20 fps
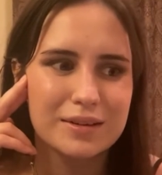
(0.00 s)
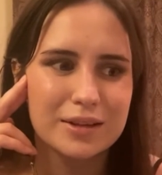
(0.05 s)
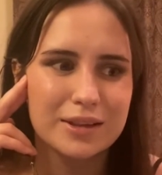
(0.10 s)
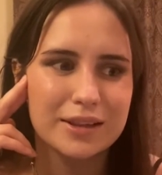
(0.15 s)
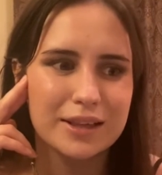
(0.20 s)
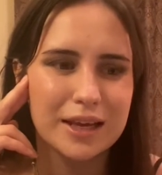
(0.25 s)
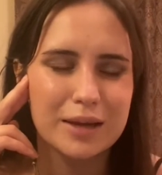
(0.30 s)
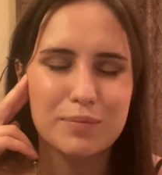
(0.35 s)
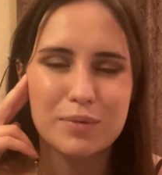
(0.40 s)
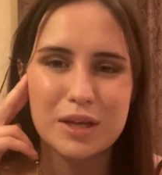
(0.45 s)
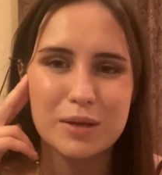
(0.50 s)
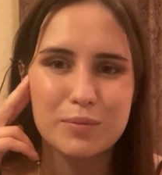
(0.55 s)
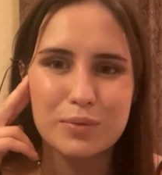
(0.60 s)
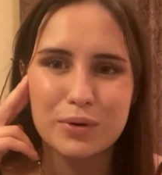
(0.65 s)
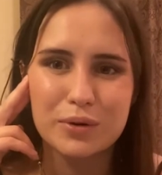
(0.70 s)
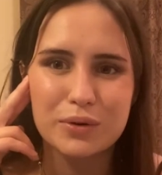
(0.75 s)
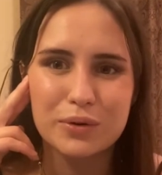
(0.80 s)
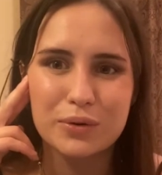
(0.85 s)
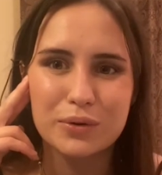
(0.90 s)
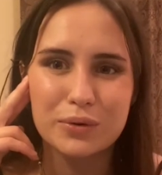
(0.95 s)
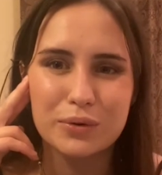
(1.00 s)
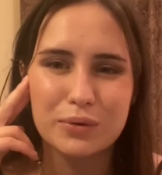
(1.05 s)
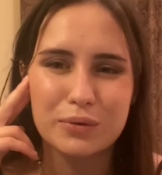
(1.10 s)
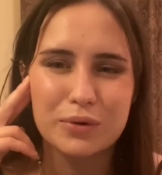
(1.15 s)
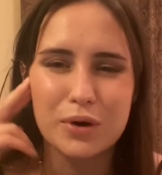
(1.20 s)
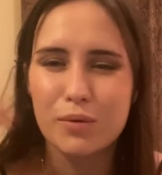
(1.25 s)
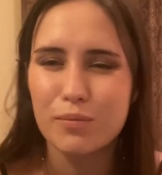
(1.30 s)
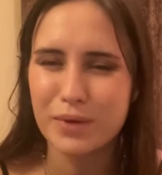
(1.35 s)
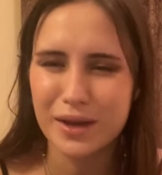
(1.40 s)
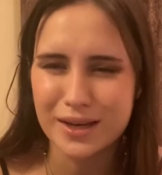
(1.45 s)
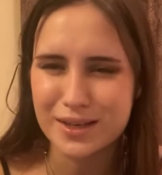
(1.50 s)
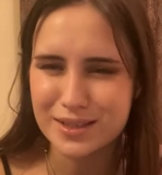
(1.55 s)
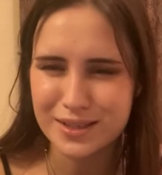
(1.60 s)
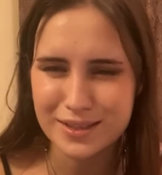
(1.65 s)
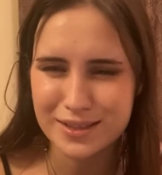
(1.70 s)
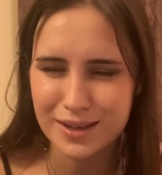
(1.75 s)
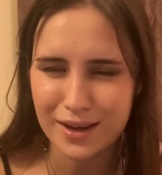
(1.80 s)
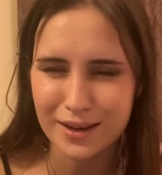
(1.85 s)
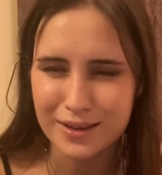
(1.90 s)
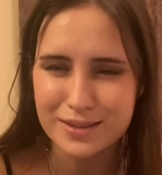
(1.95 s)
like people who
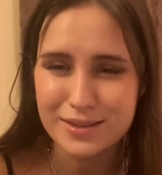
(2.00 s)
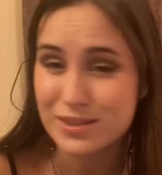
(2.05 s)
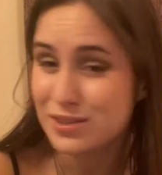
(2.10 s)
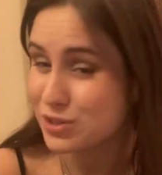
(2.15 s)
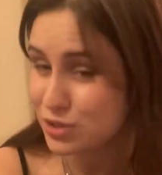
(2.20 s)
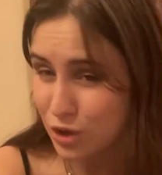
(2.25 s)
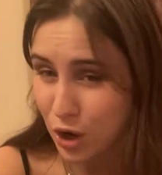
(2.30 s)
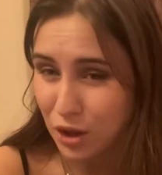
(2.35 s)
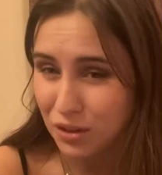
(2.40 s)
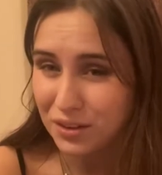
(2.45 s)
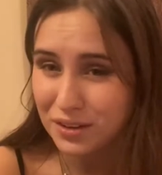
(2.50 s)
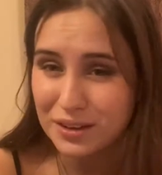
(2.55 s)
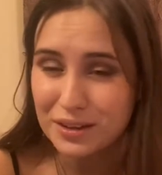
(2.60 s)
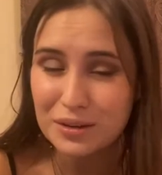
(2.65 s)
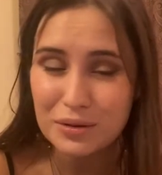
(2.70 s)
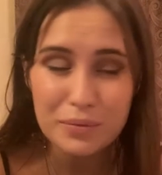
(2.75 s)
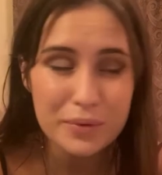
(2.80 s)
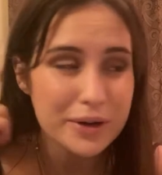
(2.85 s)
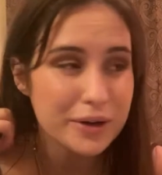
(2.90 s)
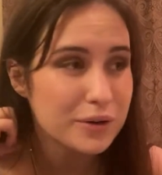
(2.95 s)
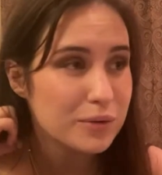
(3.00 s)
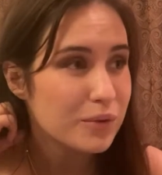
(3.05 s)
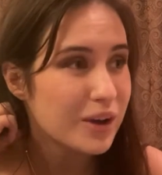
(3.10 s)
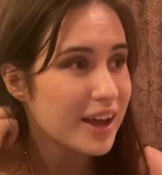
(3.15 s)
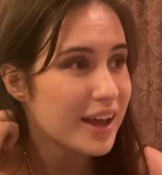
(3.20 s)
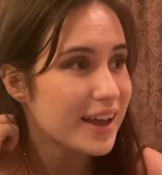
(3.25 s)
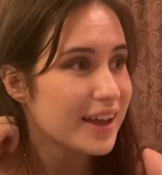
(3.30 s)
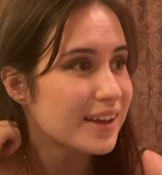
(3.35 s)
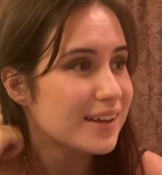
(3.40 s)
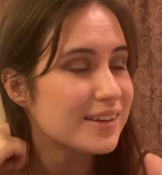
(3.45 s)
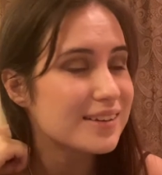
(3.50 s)
romanticize Stalin in a weird way.